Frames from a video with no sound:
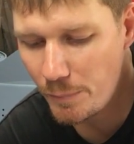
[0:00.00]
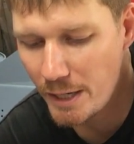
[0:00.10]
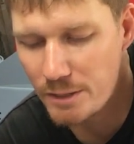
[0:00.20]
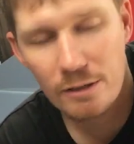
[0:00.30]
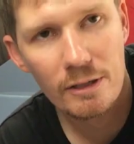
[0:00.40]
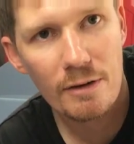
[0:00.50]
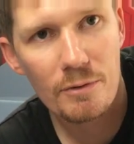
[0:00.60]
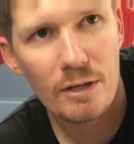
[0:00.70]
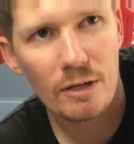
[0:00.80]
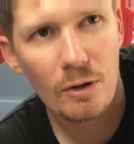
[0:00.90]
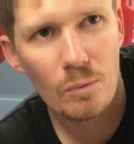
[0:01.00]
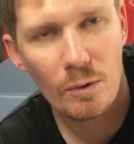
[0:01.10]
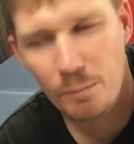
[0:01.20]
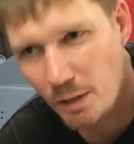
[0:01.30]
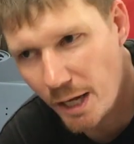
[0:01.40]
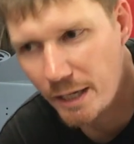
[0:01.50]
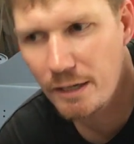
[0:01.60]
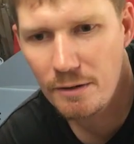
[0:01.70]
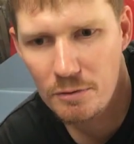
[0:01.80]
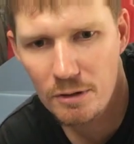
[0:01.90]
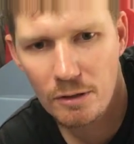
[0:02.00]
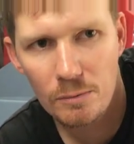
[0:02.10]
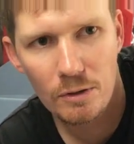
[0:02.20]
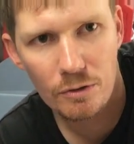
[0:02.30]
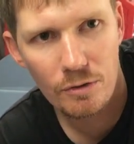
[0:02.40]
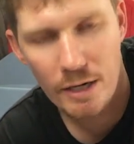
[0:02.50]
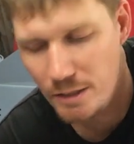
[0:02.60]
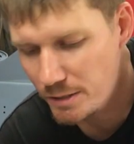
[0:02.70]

basically everything I want black and everything I want green.